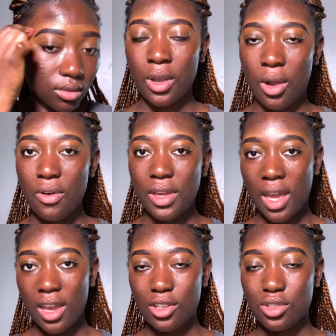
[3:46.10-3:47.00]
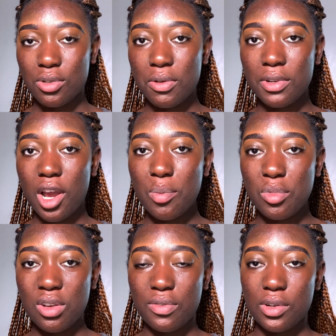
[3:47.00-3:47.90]
Okay, so we now
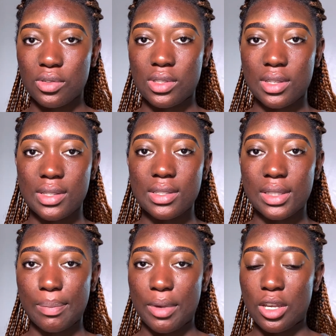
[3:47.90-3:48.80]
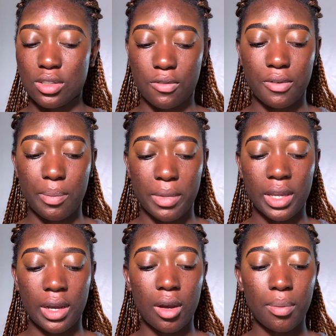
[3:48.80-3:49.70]
move on to setting the base of our
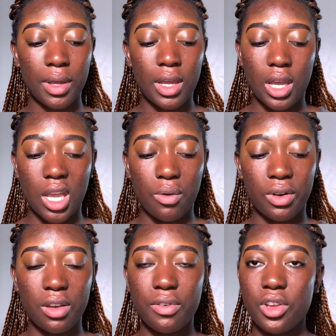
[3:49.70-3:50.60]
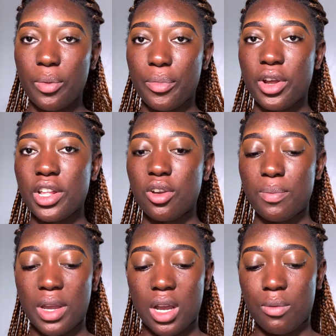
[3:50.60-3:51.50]
makeup. And whenever you're applying your
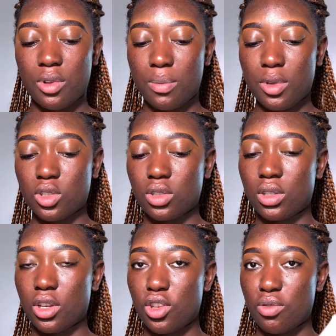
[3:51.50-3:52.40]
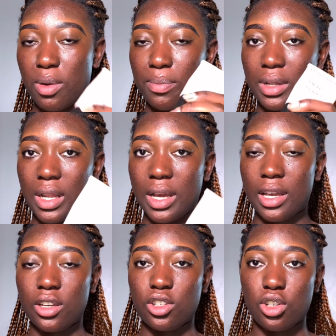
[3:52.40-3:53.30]
makeup, you want to make sure that you
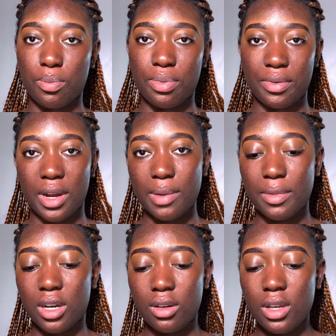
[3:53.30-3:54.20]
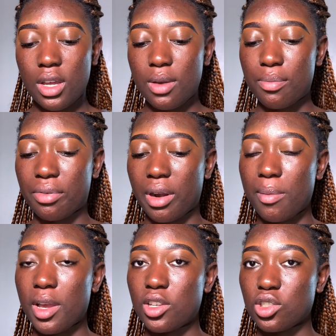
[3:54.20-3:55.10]
apply your primer.
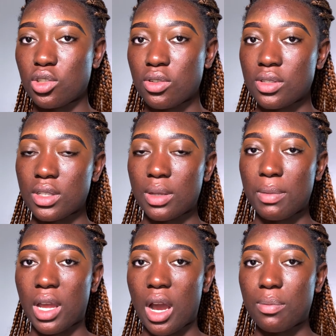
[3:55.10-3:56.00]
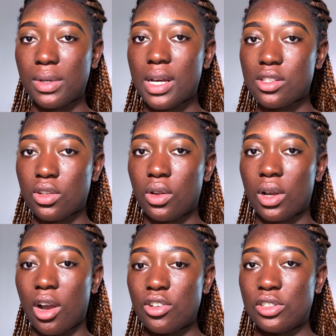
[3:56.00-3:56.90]
Primer ensures that the makeup lasts
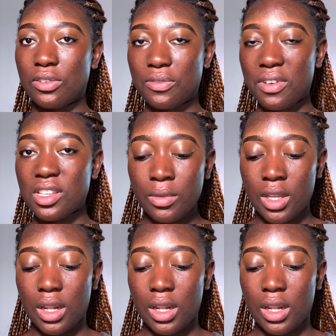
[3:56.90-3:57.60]
longer on your face.